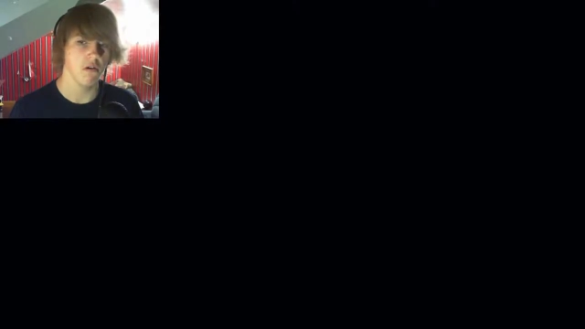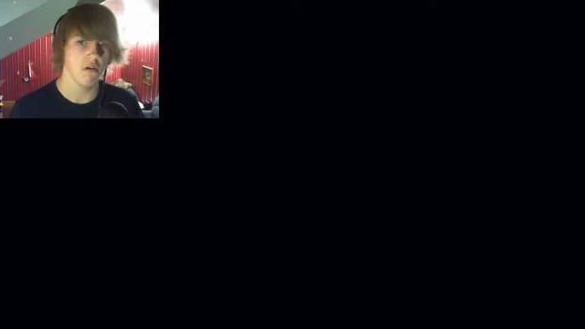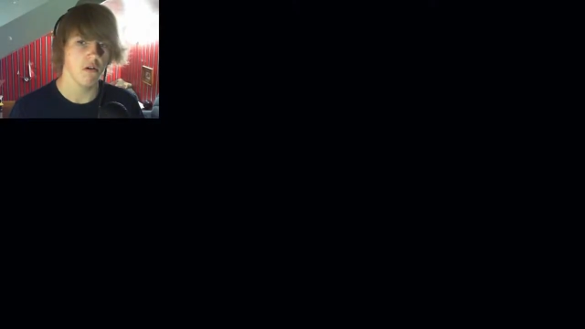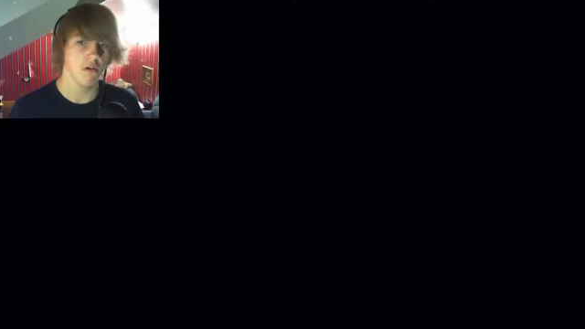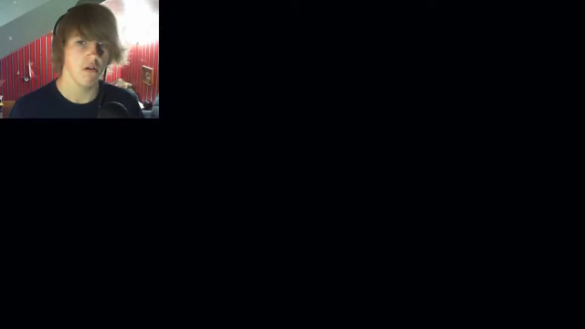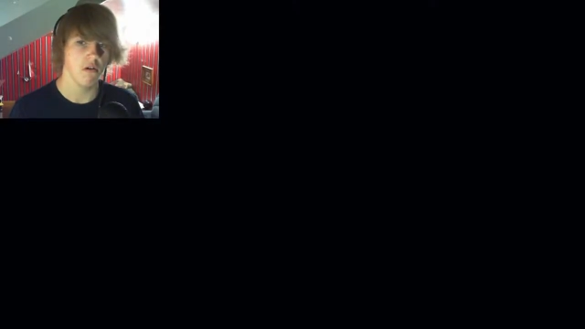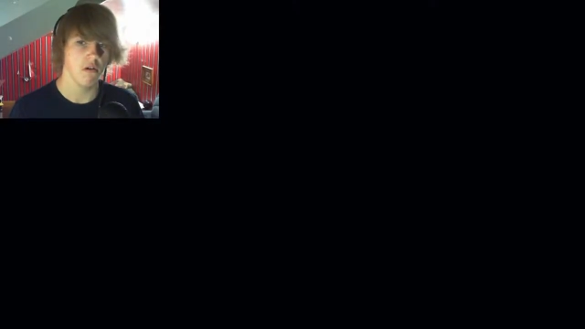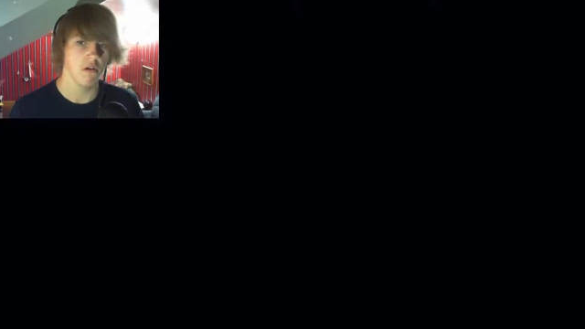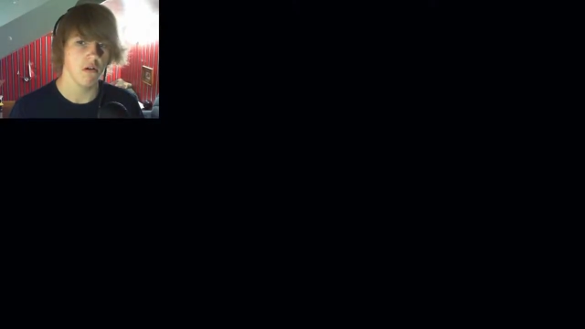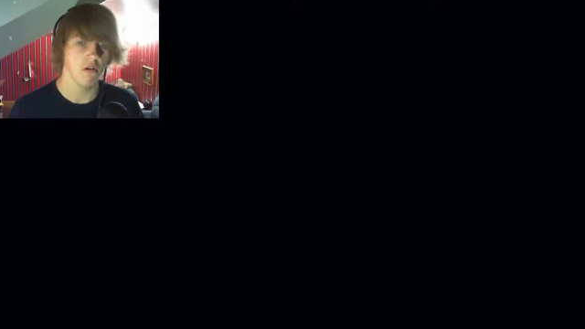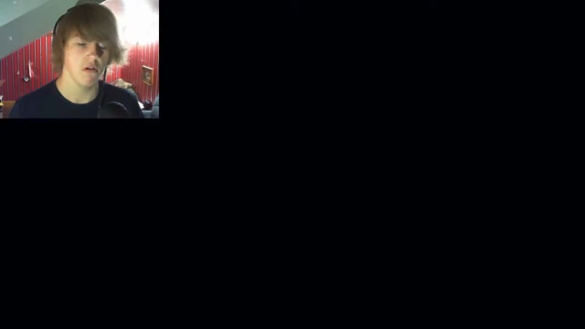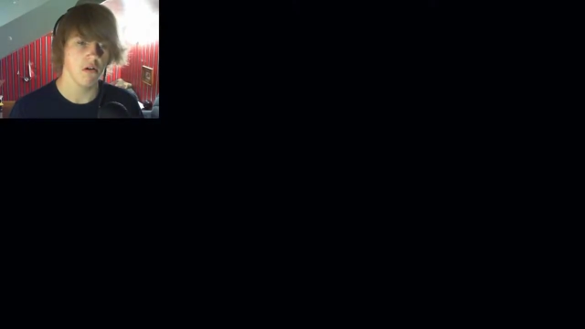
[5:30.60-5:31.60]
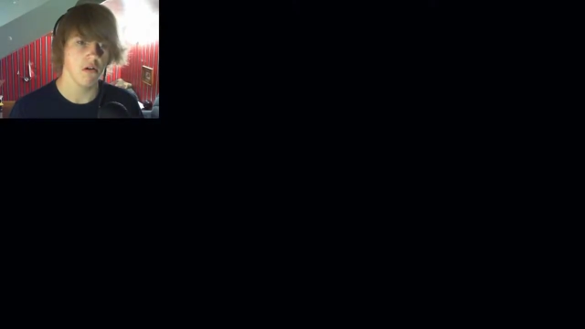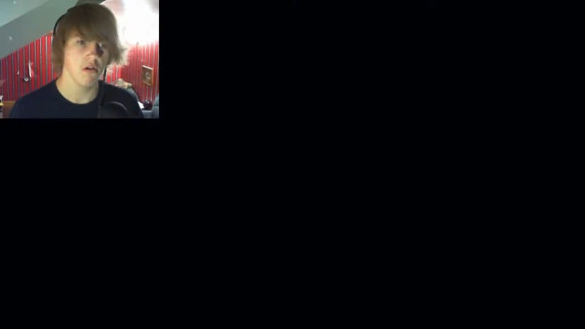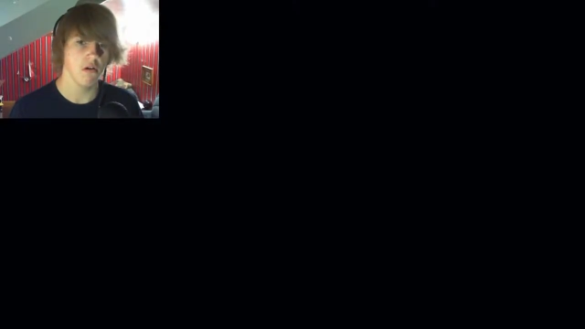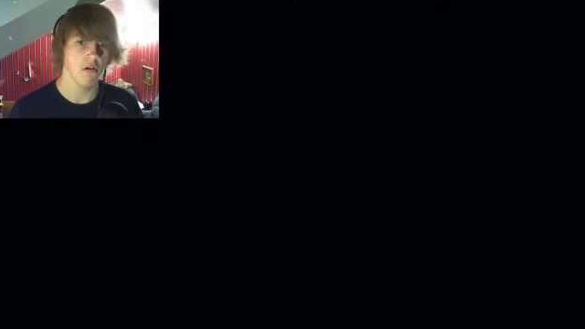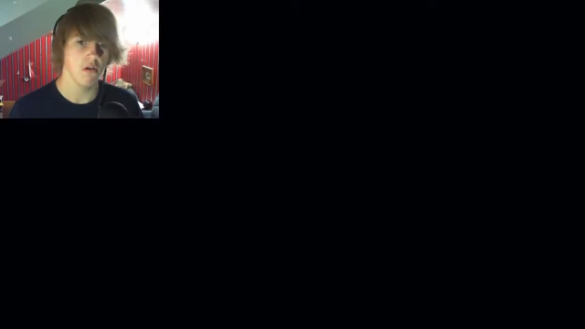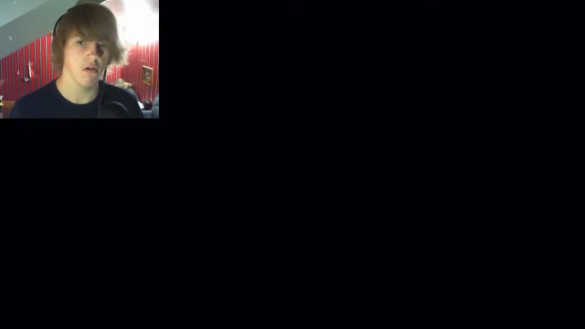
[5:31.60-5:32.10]

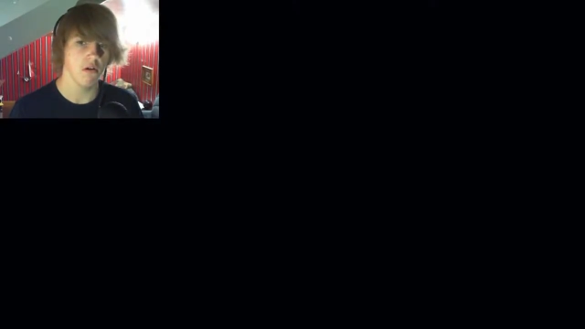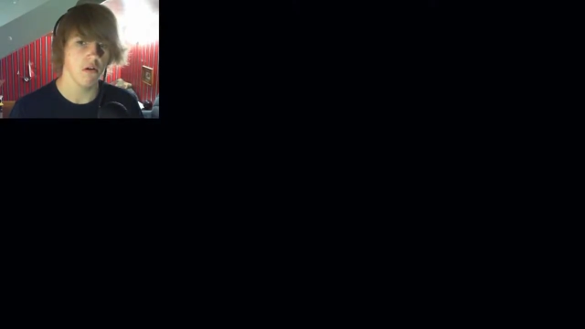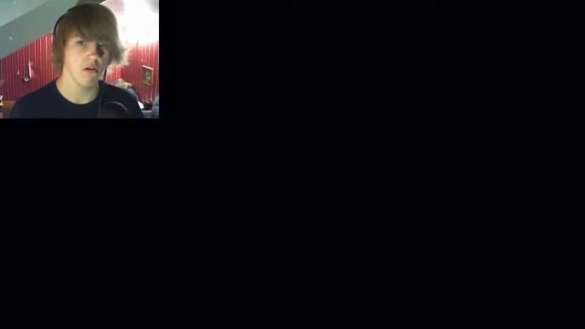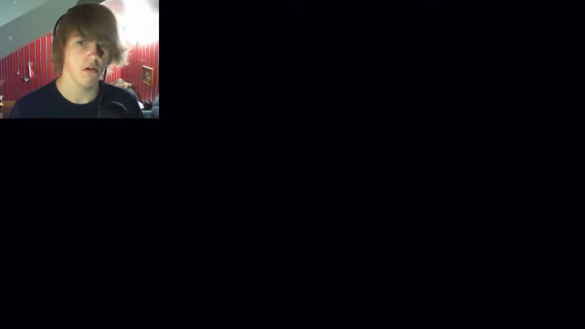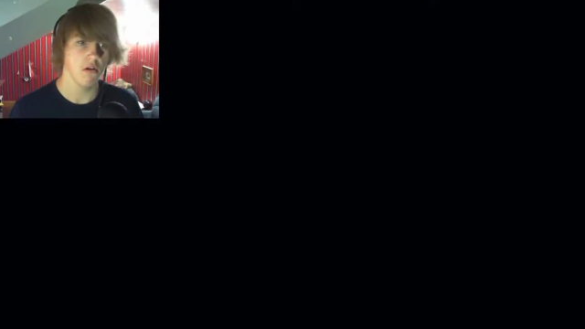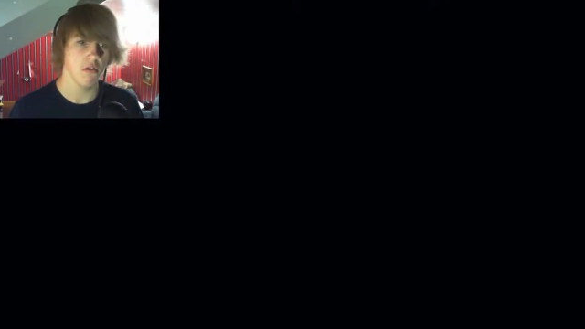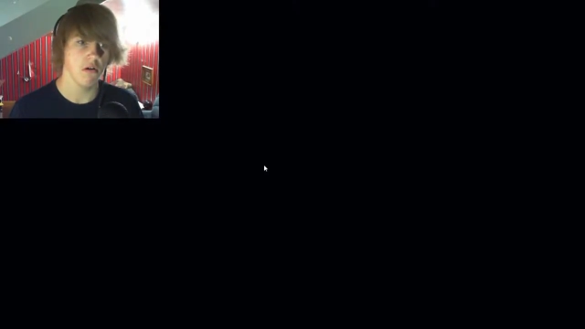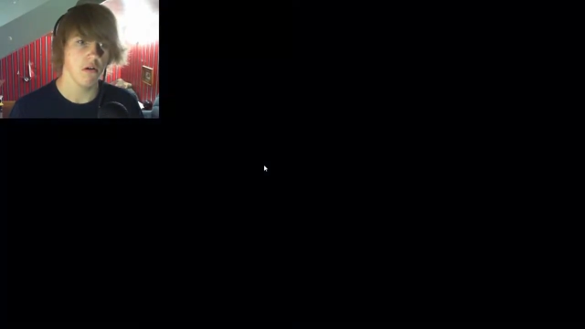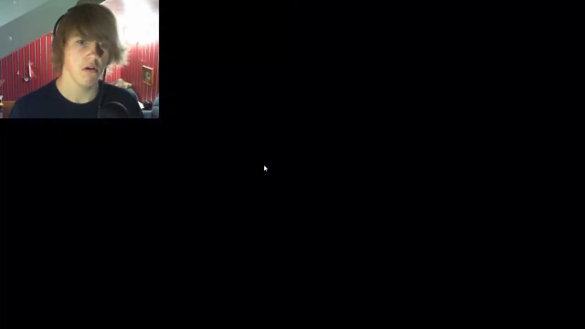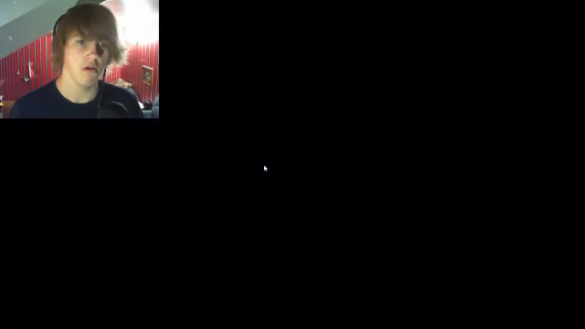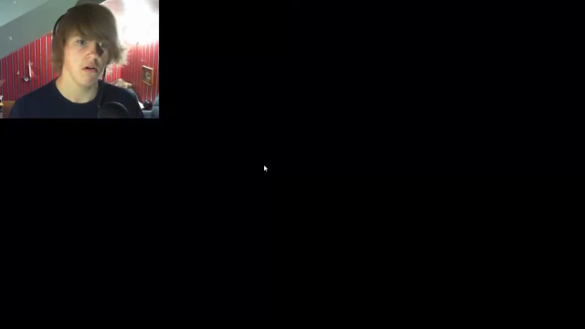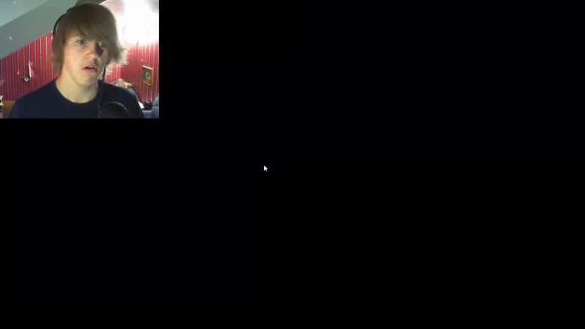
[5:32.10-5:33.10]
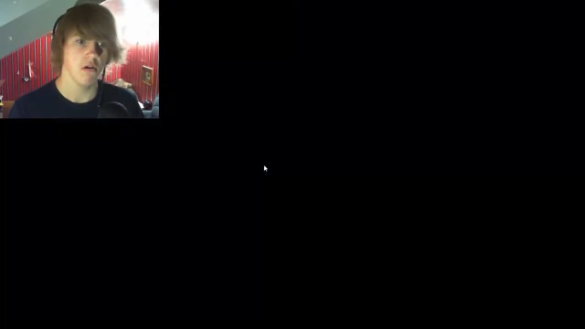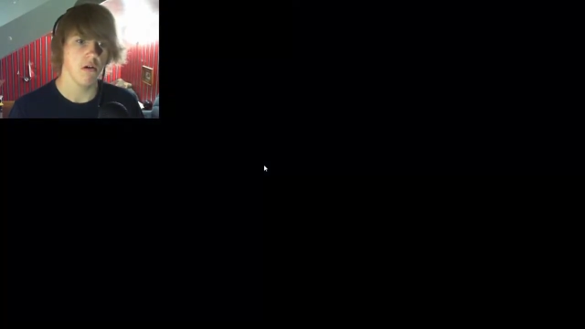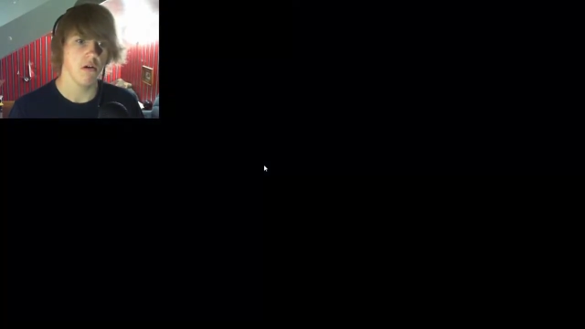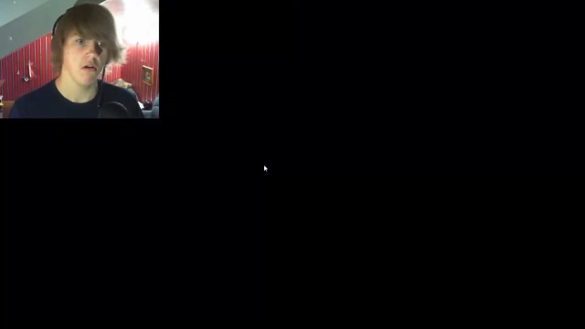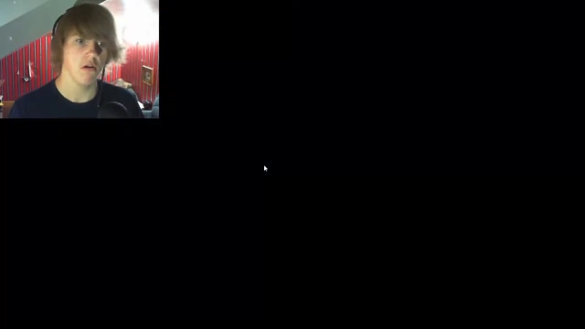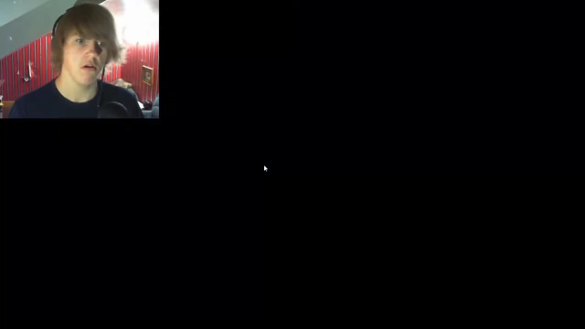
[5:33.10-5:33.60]

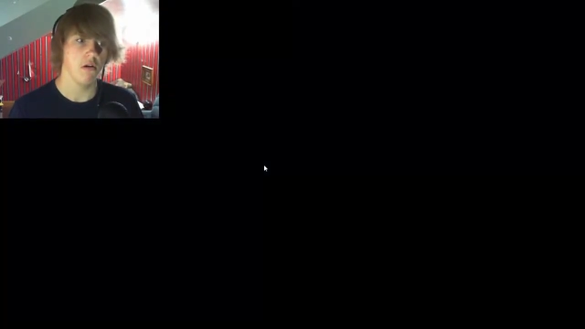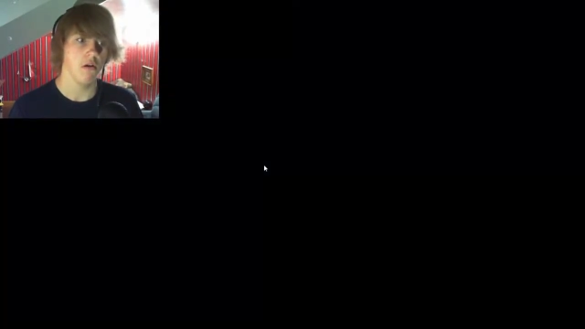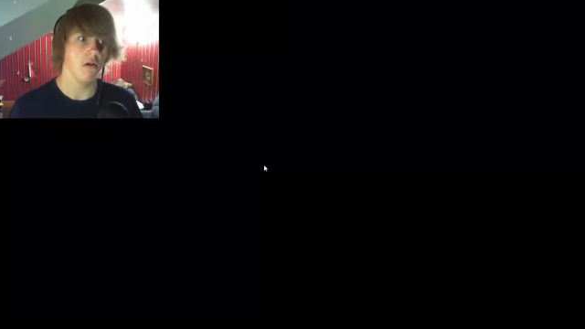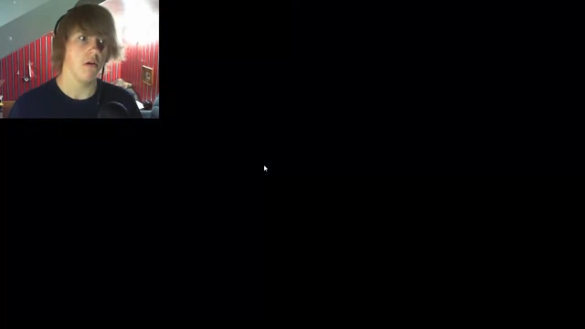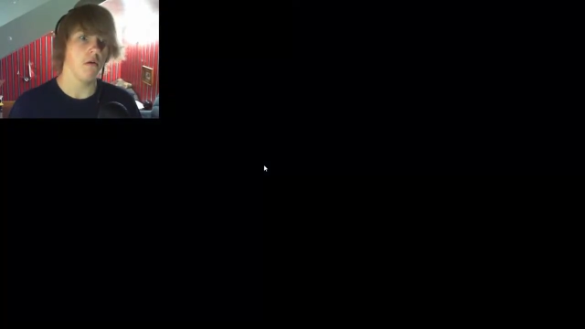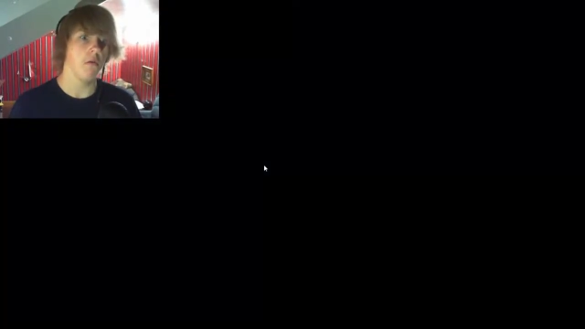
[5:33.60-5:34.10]
(silence)